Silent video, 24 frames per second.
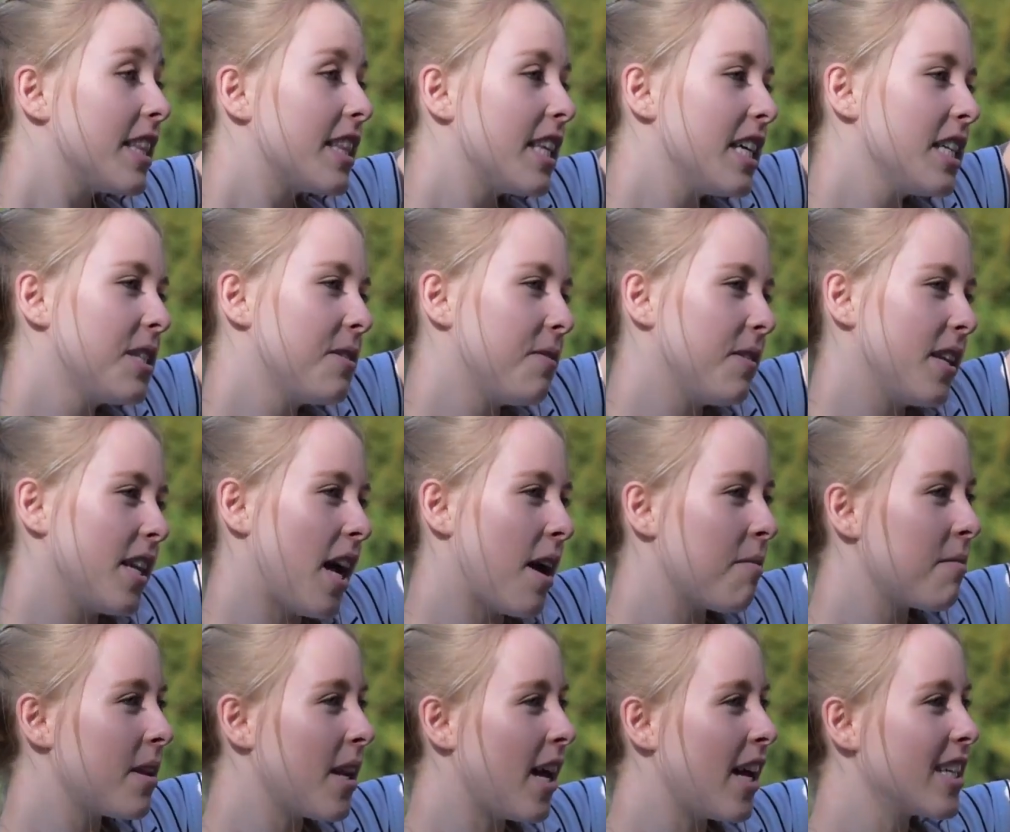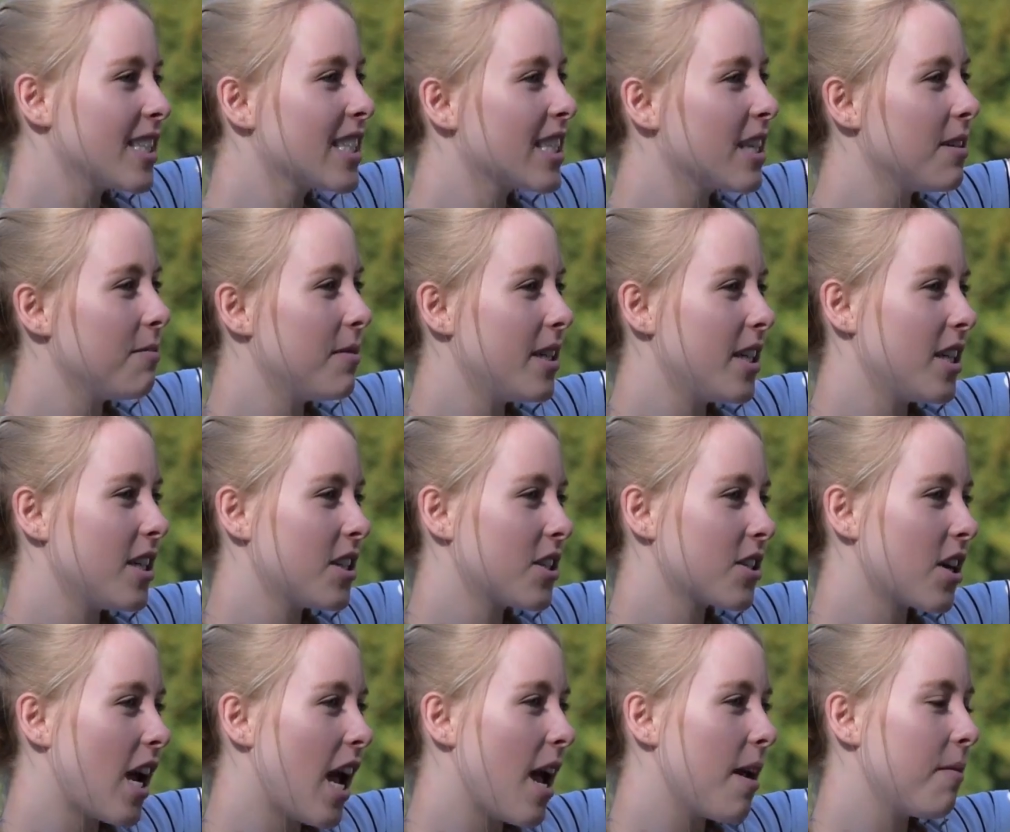This phenomenon can be
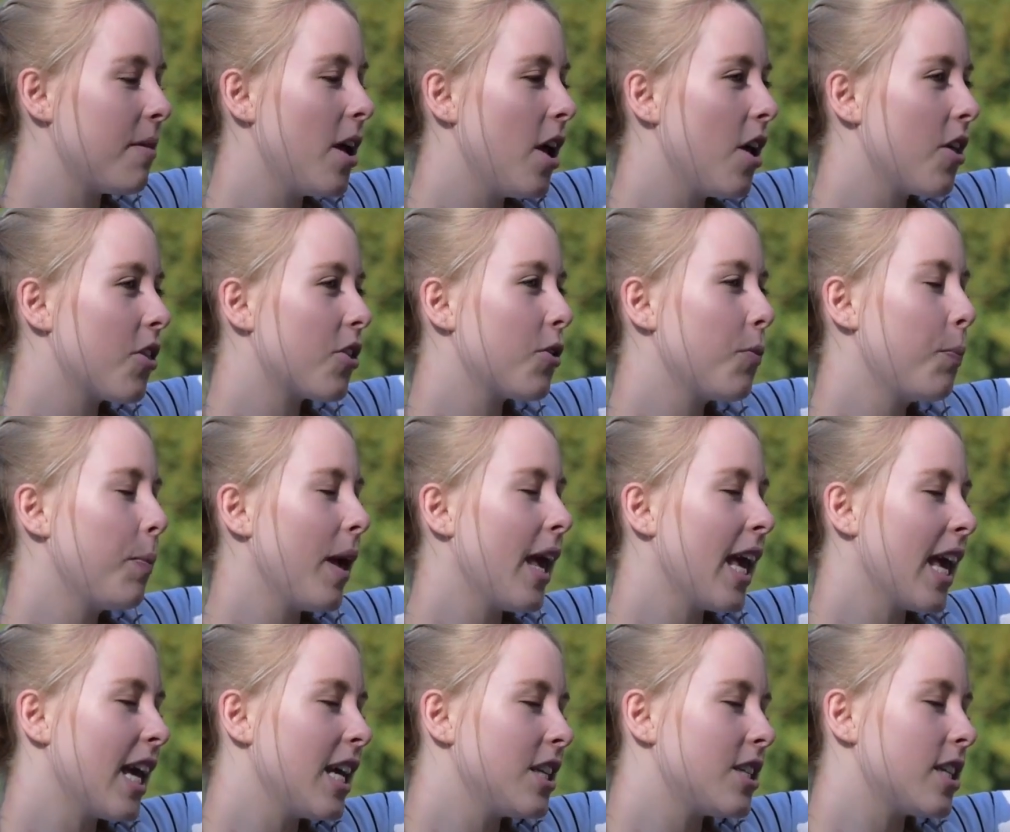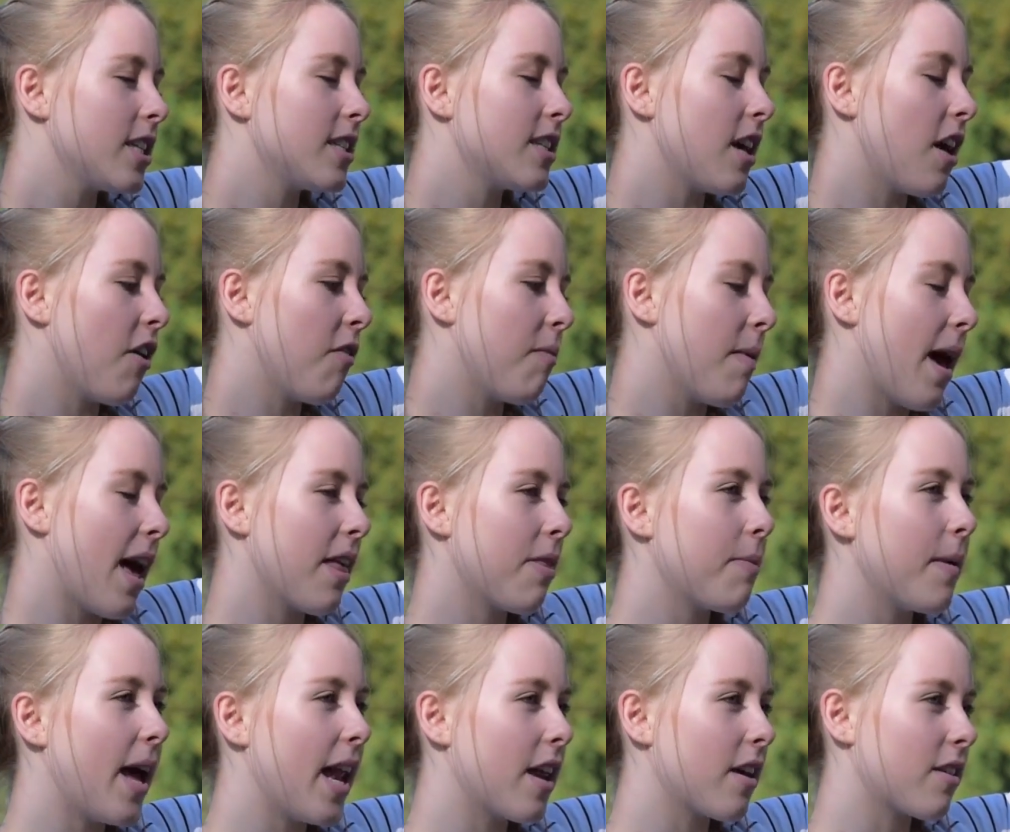described through pages of
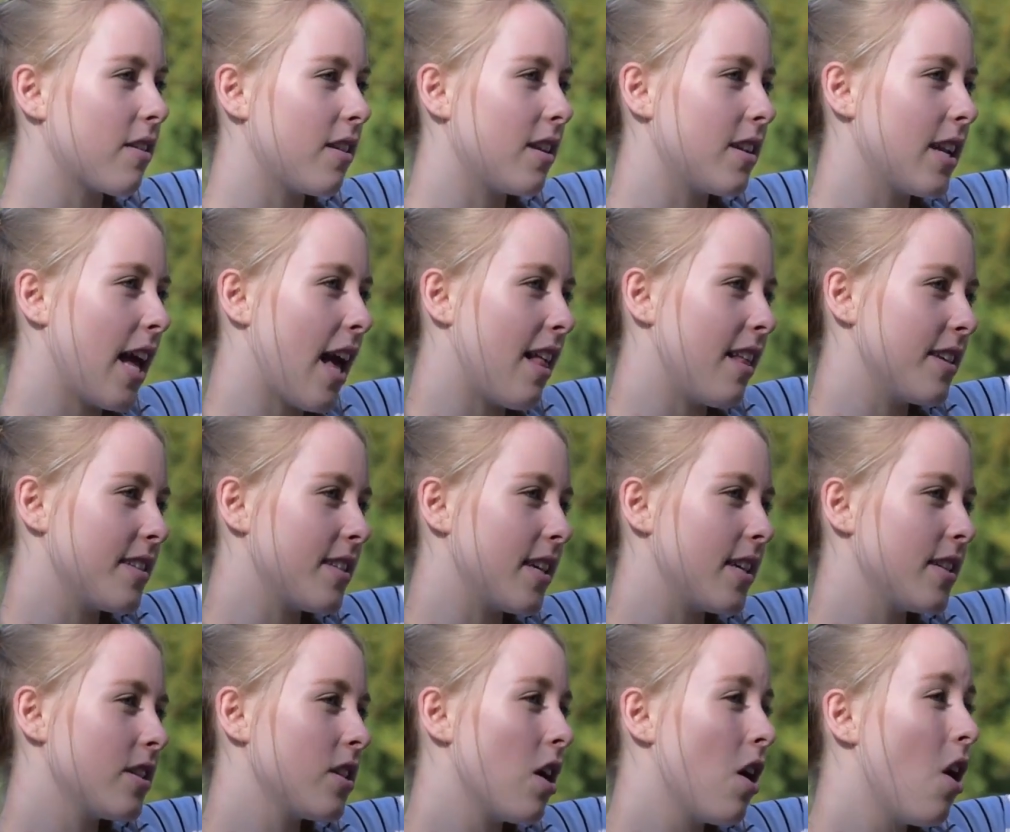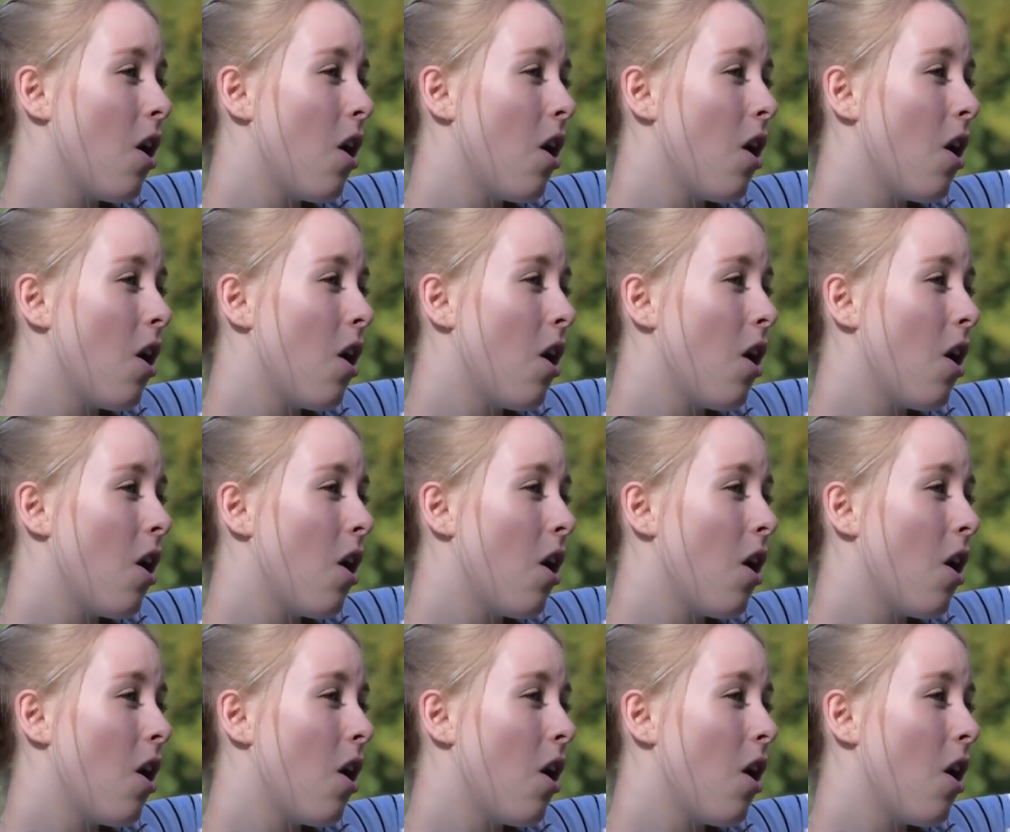mathematical analysis